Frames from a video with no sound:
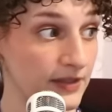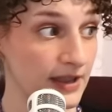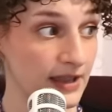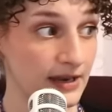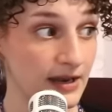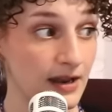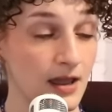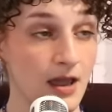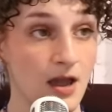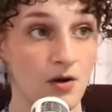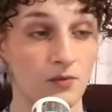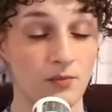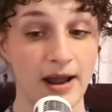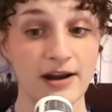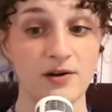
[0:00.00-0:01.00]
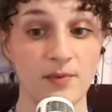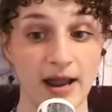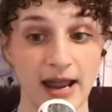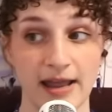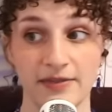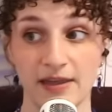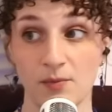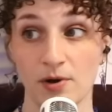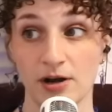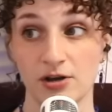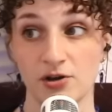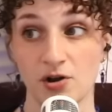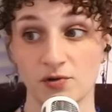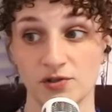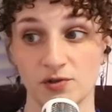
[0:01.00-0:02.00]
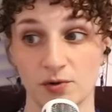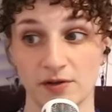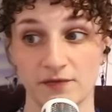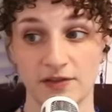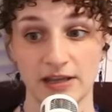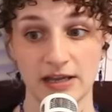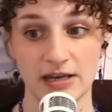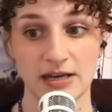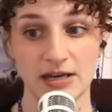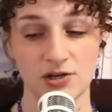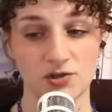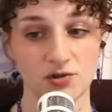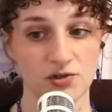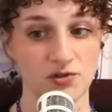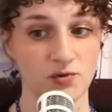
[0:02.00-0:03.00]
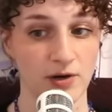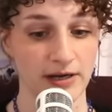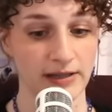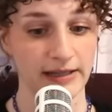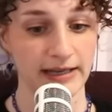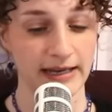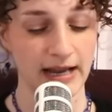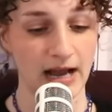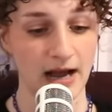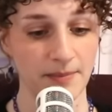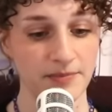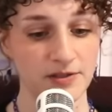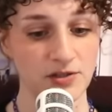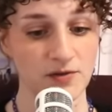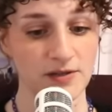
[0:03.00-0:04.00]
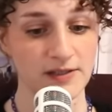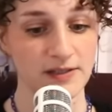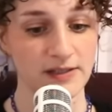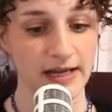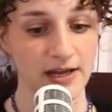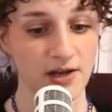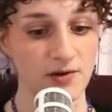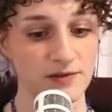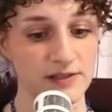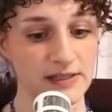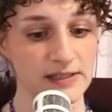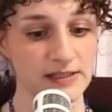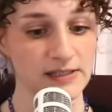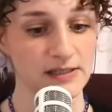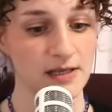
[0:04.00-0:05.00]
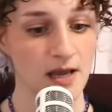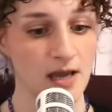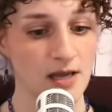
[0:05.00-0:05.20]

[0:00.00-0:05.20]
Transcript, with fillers: And right away they want to know sort of the initial story leading up to the psychosis